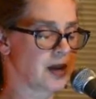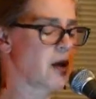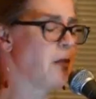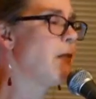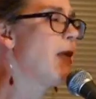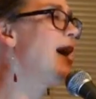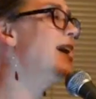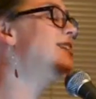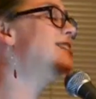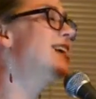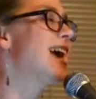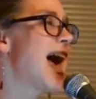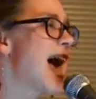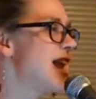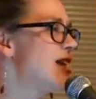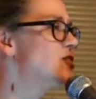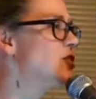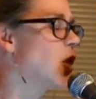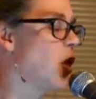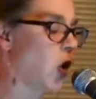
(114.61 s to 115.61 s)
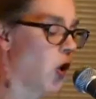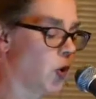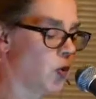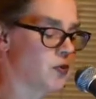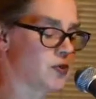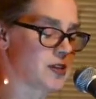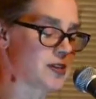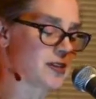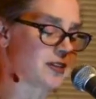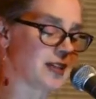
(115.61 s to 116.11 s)
My dad has
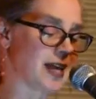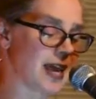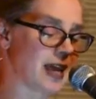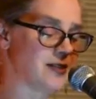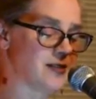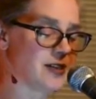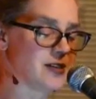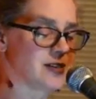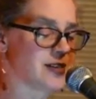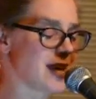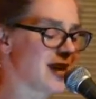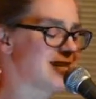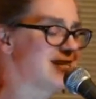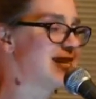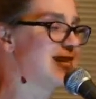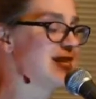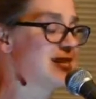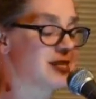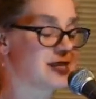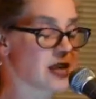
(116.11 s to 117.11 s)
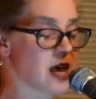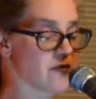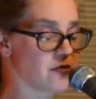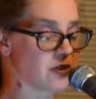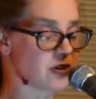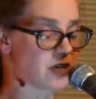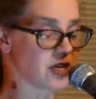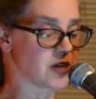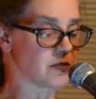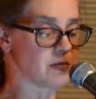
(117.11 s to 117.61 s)
owned this land since
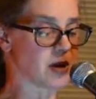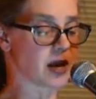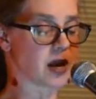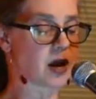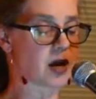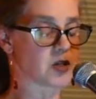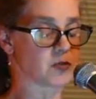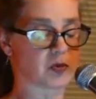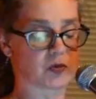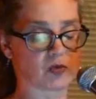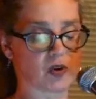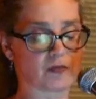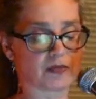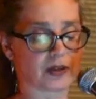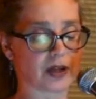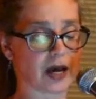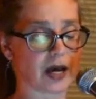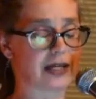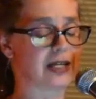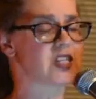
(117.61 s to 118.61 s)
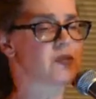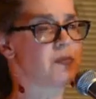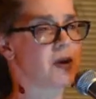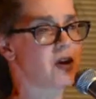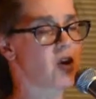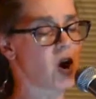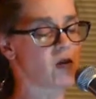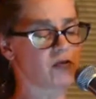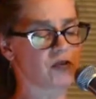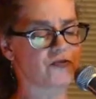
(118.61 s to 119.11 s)
1970, my husband replied. It's
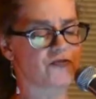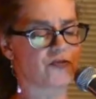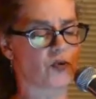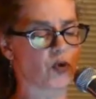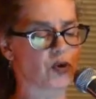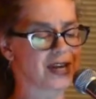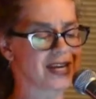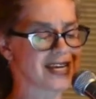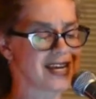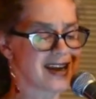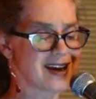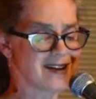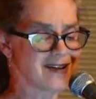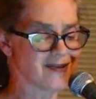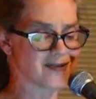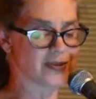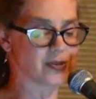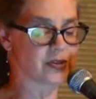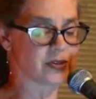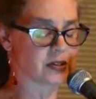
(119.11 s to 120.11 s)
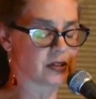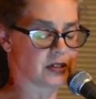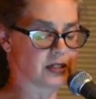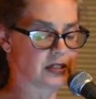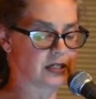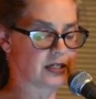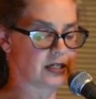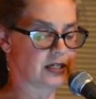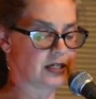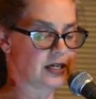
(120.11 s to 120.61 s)
been over 40 years.
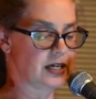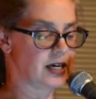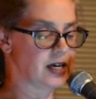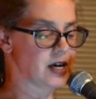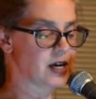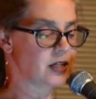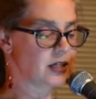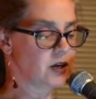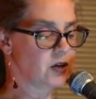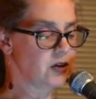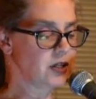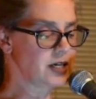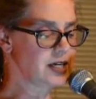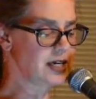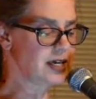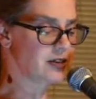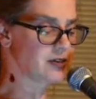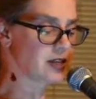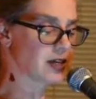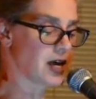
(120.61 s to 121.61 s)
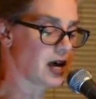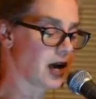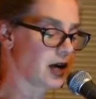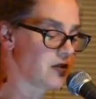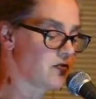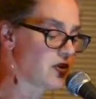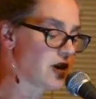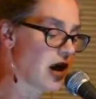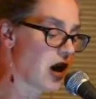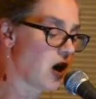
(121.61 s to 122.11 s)
Clearly, he's the
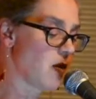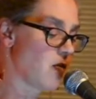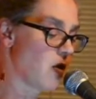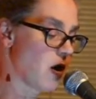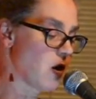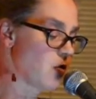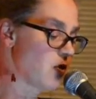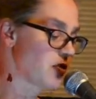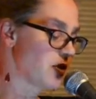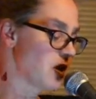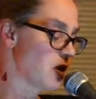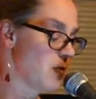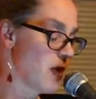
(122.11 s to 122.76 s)
kind of cowboy with an